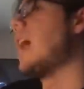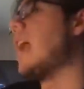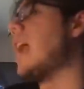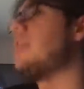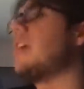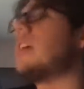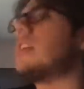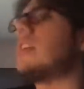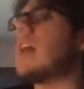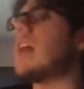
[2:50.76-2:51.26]

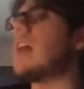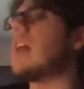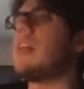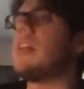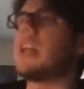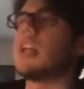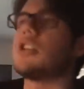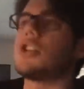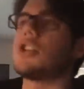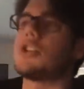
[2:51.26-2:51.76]
think
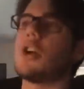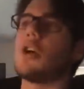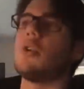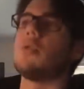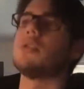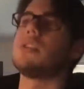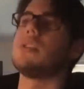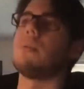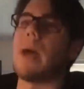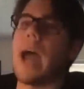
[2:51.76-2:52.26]
it just
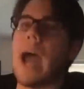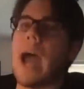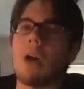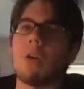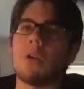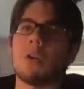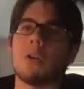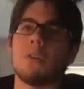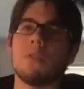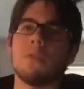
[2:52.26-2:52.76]
shows the
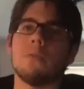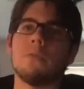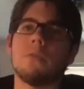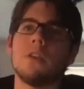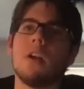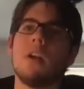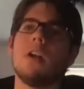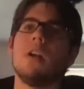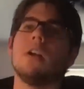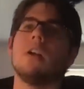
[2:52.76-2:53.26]
power of
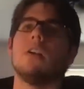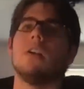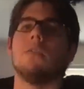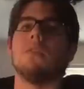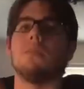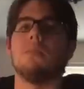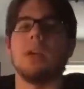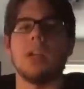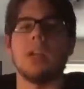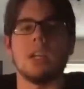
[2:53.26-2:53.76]

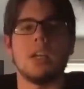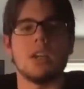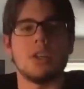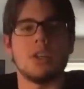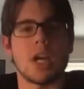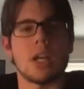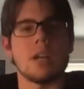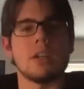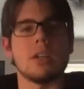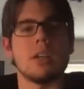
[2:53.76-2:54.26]
media
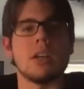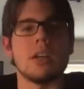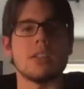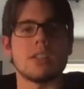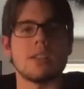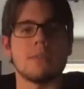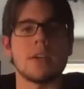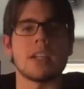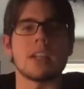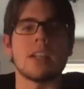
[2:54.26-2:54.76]
agenda and stuff
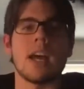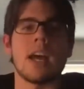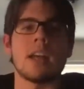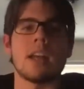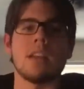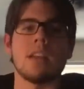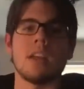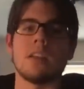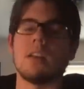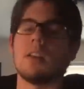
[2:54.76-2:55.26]
like that,
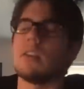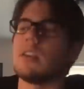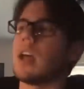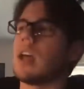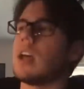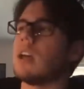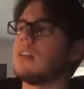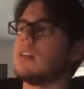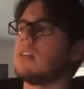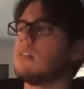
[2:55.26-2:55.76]

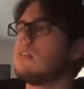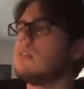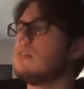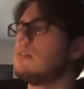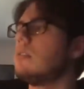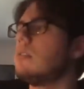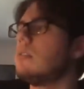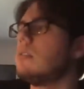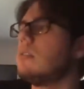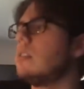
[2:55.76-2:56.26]

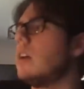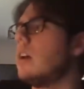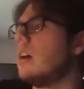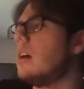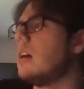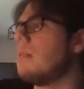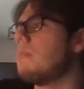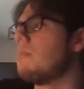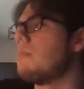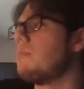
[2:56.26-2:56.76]
I
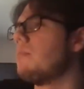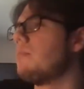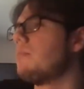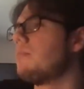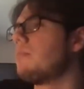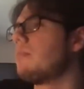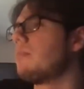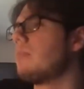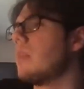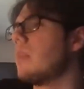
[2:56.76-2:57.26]

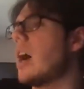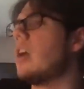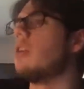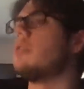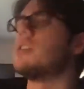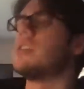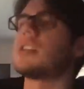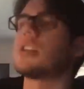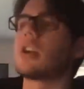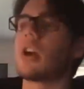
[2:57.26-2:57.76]
don't know, it's
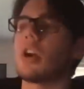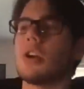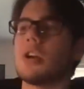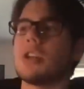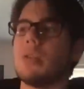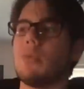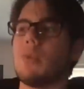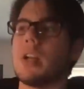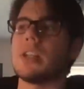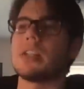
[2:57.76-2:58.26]
discouraging
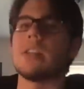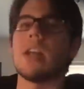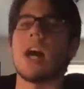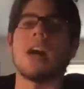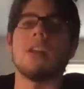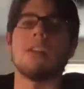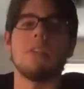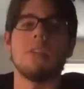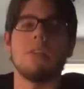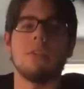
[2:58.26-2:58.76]
when it's not
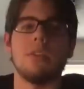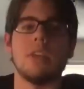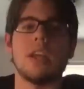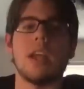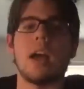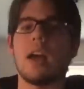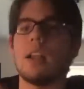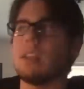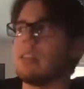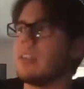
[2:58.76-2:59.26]
the
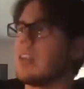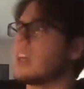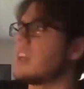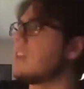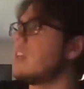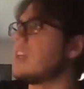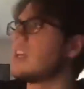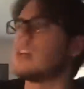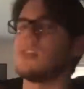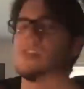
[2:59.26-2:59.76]

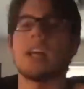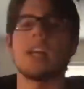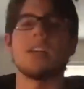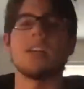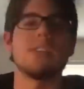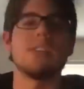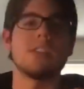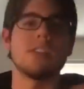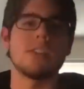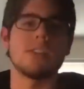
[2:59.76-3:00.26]

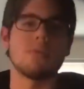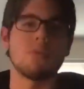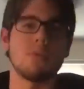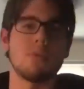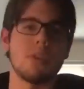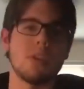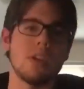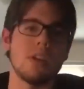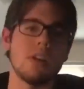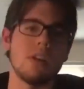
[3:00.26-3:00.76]
consensus
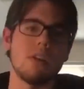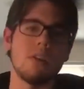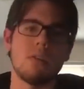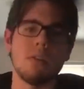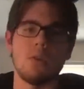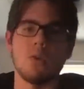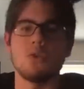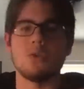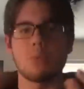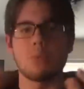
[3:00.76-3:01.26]
within
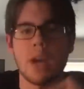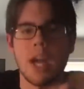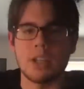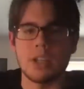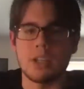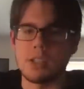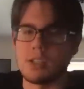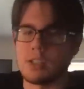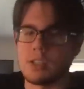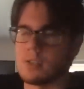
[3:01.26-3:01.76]
those
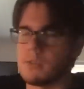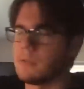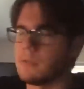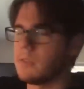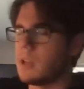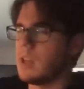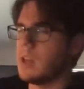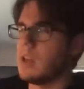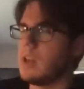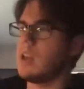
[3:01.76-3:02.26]
branches of
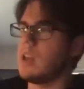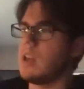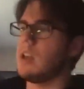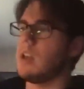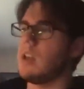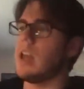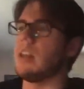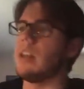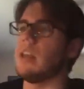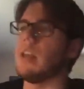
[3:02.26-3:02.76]

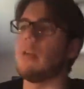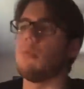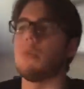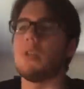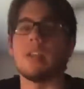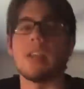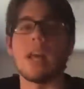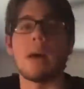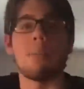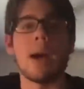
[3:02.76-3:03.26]
and within
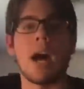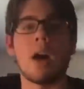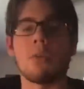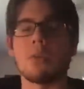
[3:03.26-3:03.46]
that power